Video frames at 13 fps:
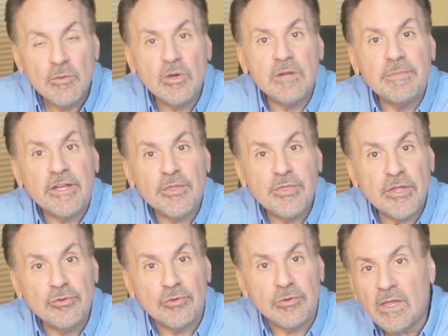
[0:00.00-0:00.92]
What about
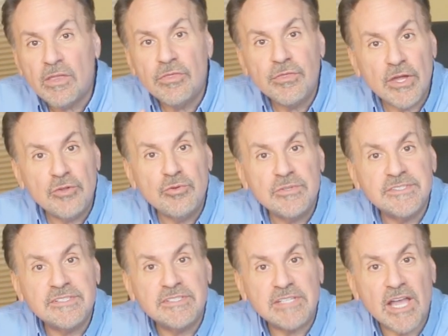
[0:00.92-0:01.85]
thunder? Thunder
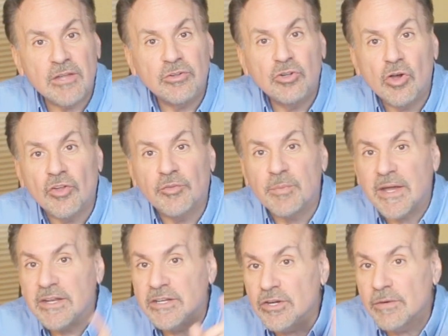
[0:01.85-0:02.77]
is a sound caused
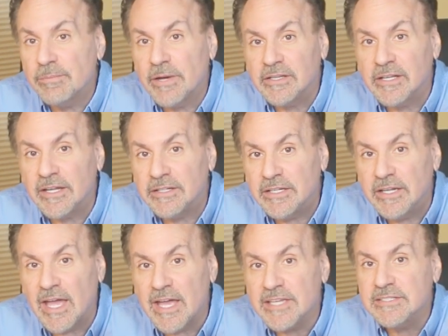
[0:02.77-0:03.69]
by nearby
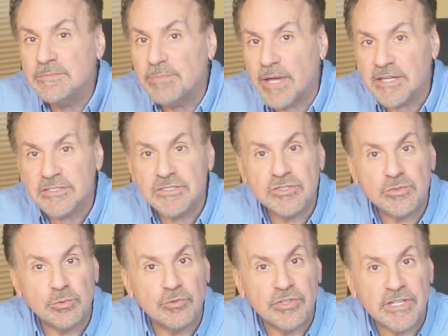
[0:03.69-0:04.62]
lightning as it passes
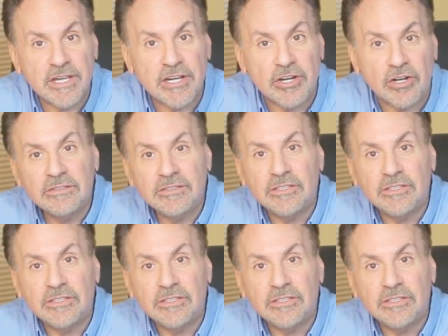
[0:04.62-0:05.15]
through the air.